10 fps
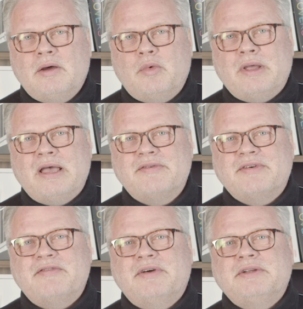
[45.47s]
We have
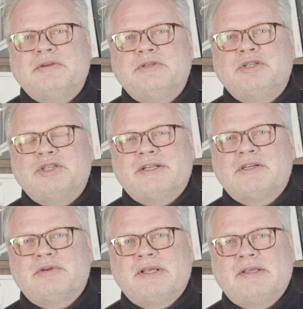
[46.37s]
a very good channel
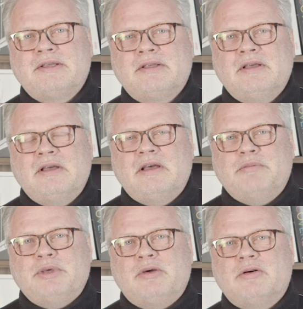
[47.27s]
tracking
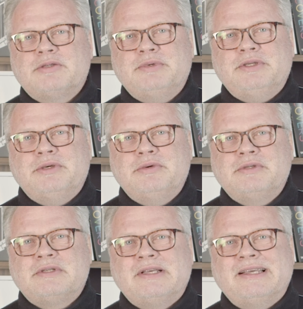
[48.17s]
because we
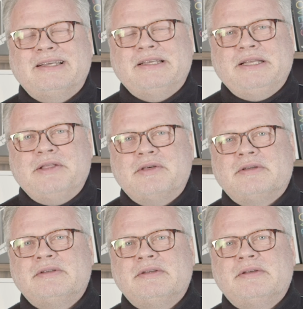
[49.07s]
use
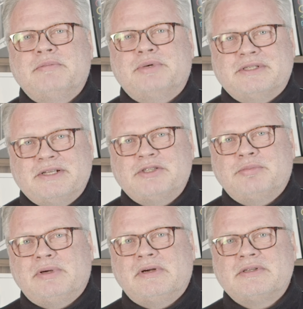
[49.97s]
either precision
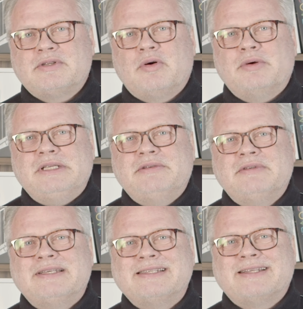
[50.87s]
parts or
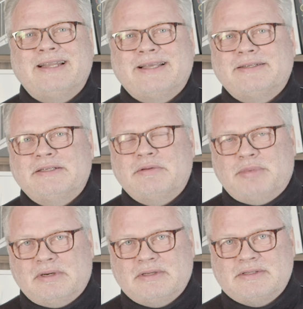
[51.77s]
even selected
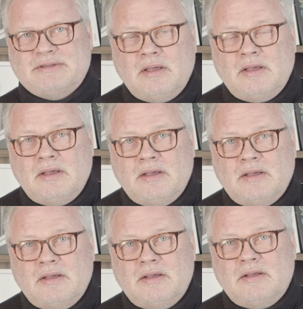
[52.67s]
parts.
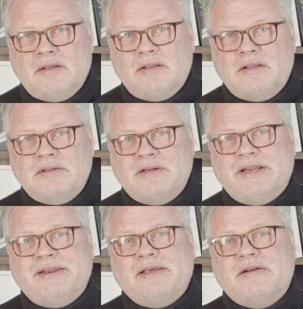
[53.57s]
The
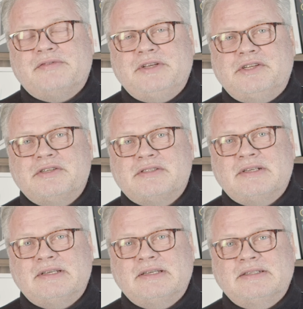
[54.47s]
linear features
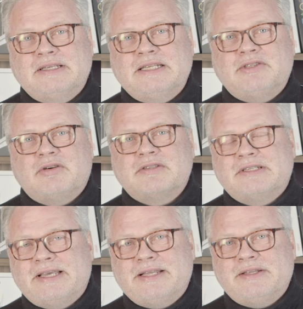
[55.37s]
an
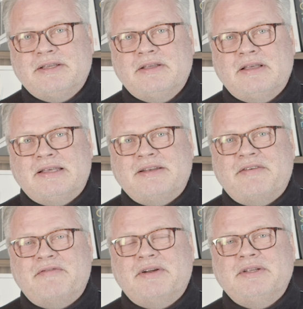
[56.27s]
intoxicating and
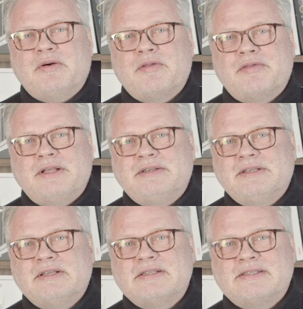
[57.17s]
very
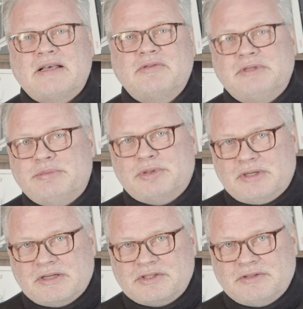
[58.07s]
authentic sound
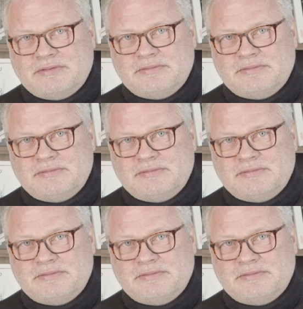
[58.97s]
reproduction.